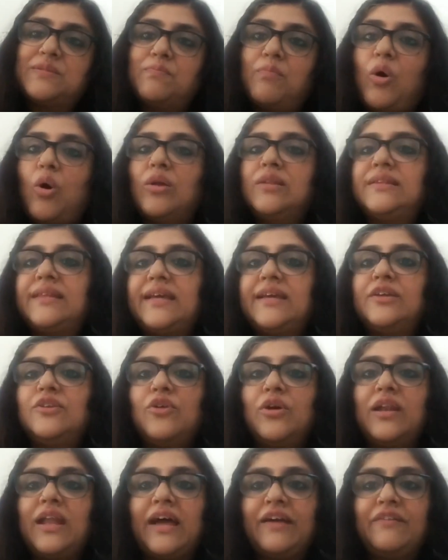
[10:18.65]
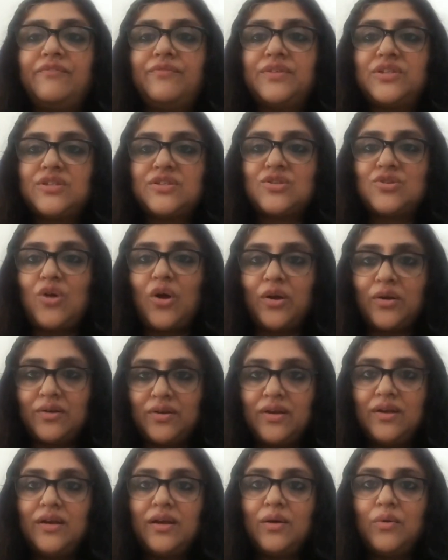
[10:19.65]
small thing in your life which has not